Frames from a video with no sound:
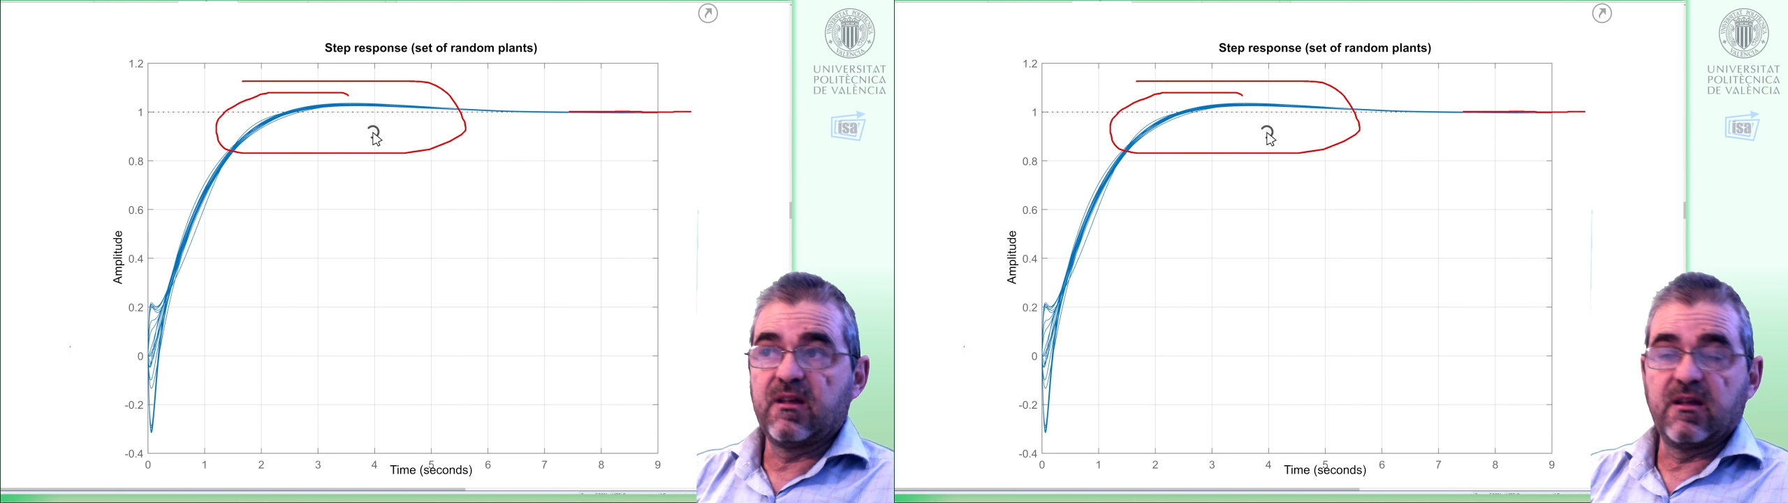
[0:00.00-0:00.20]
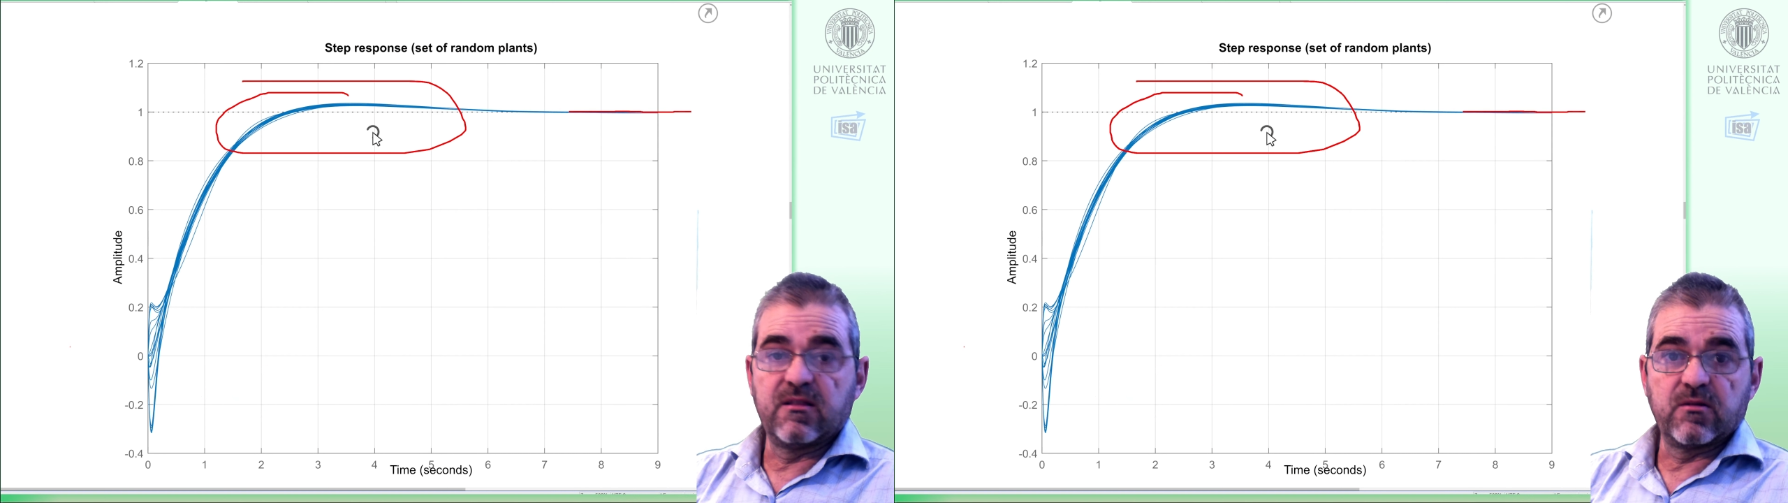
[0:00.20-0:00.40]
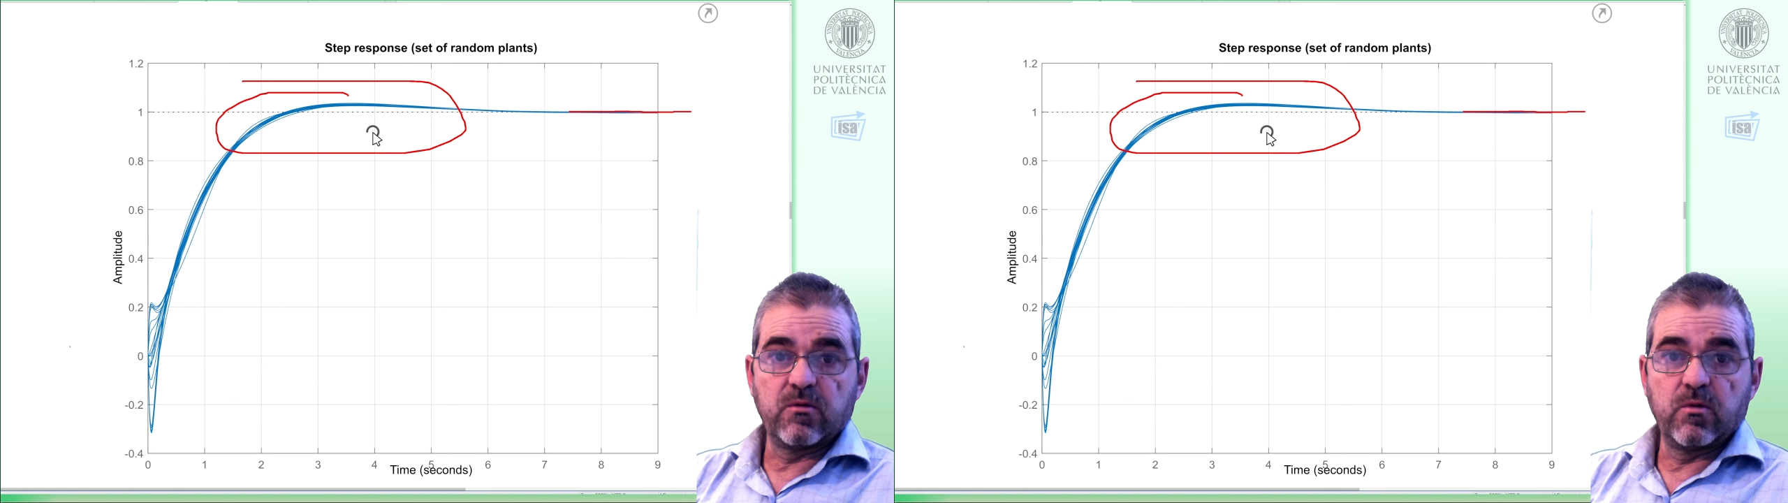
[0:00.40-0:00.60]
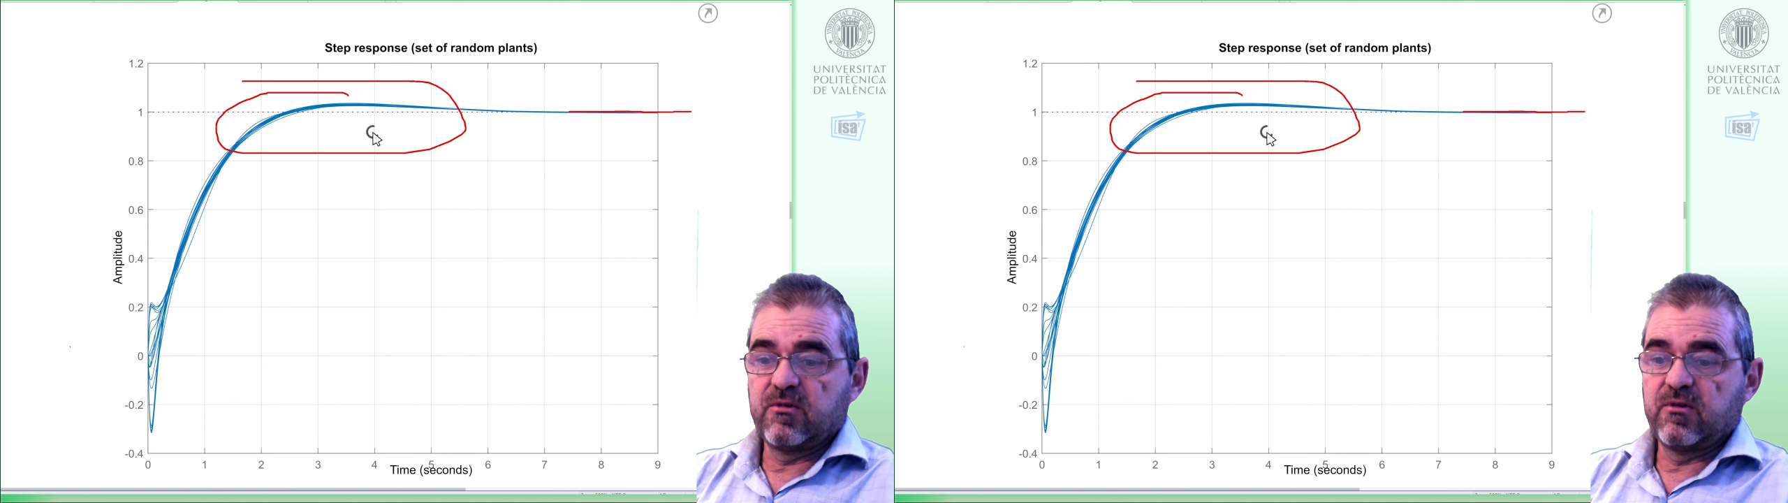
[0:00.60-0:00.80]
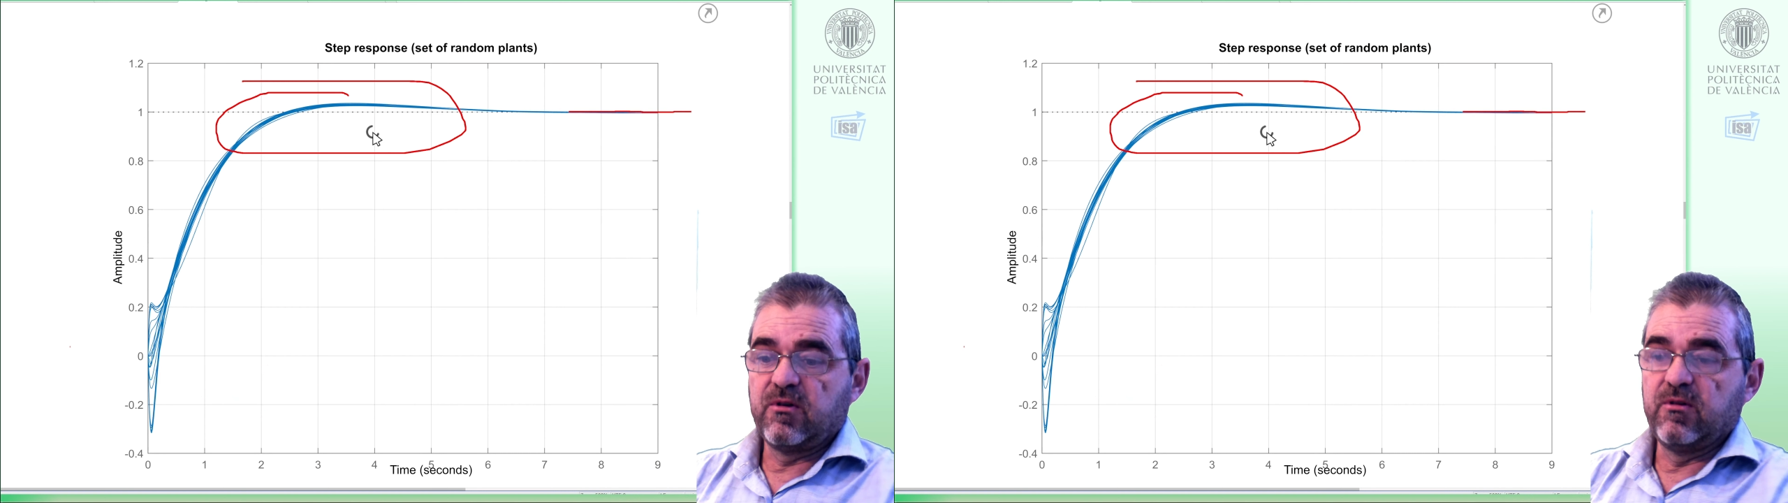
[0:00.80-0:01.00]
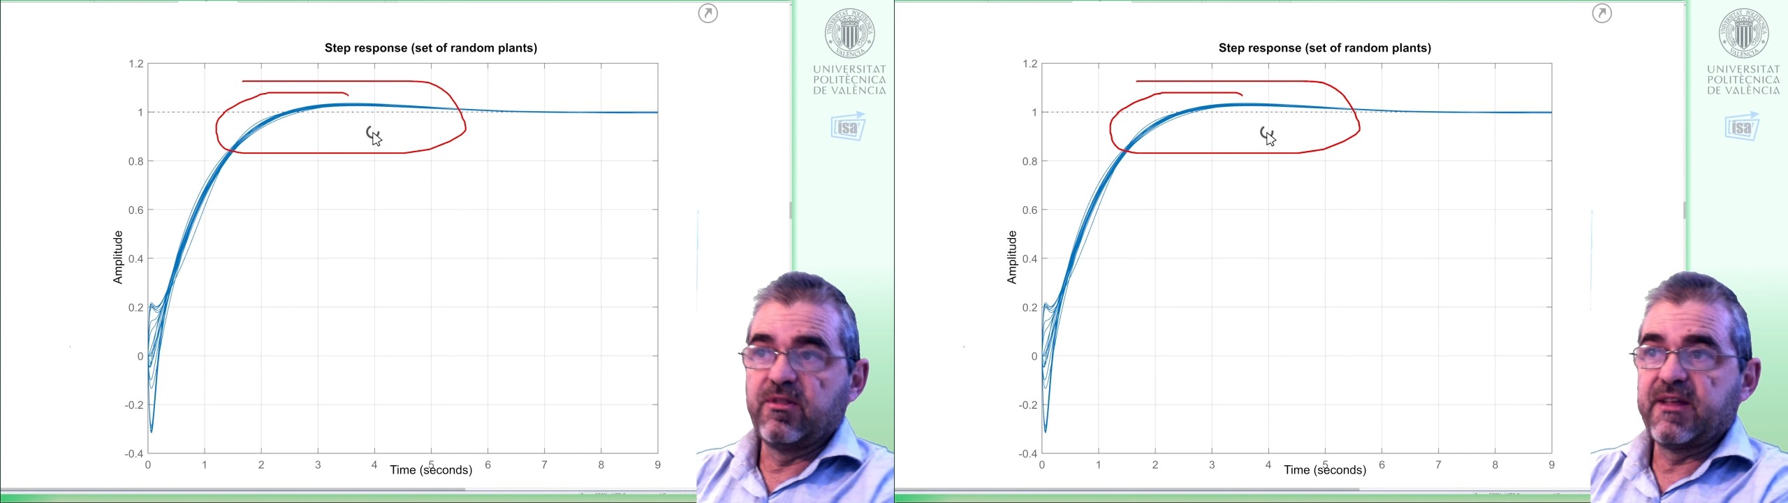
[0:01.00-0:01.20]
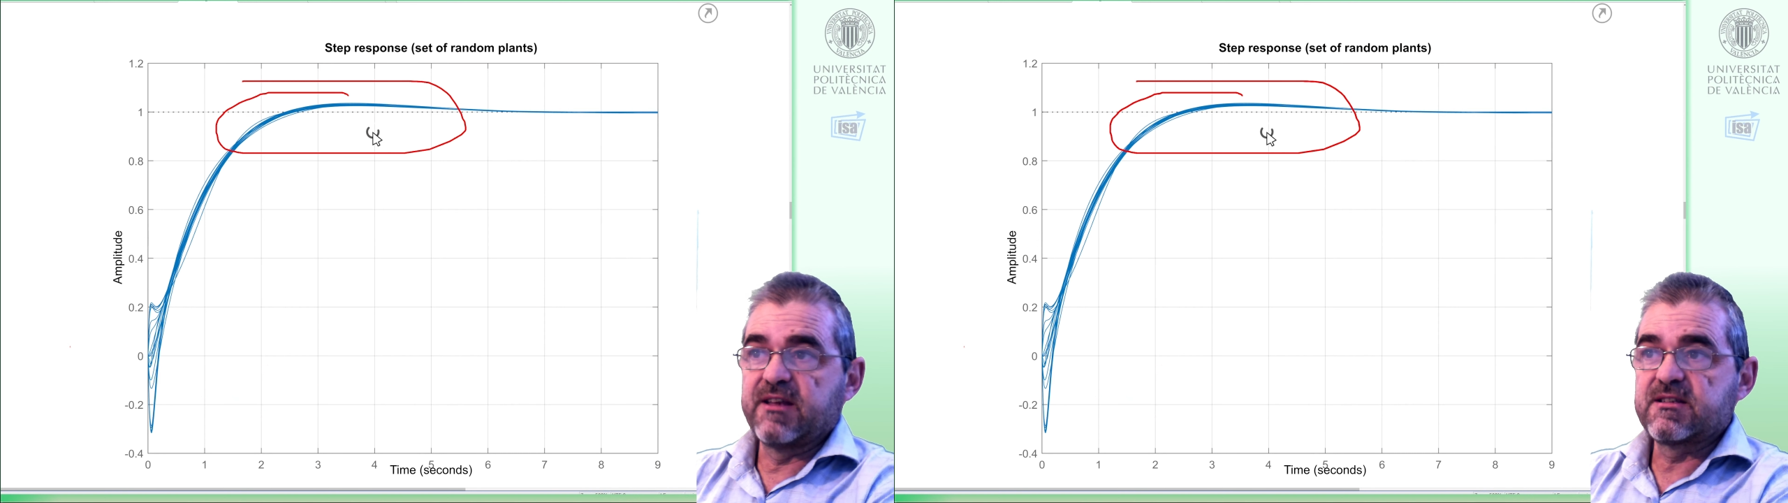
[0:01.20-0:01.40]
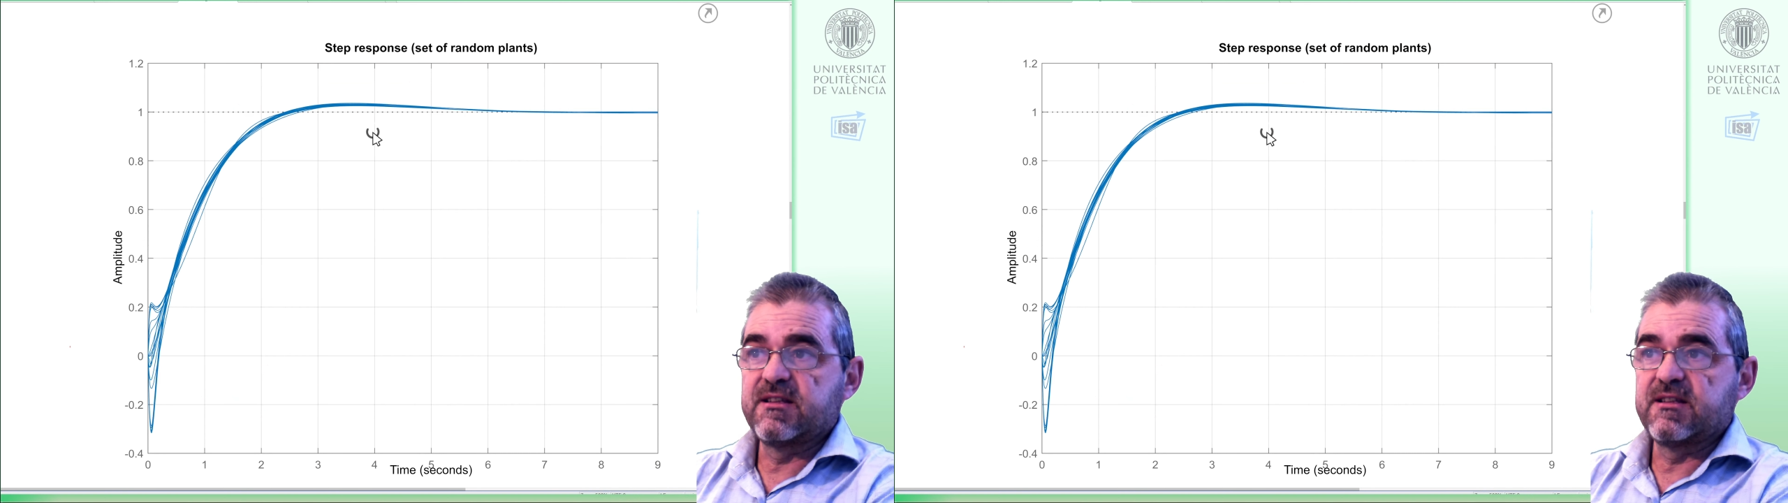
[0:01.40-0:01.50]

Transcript: and all things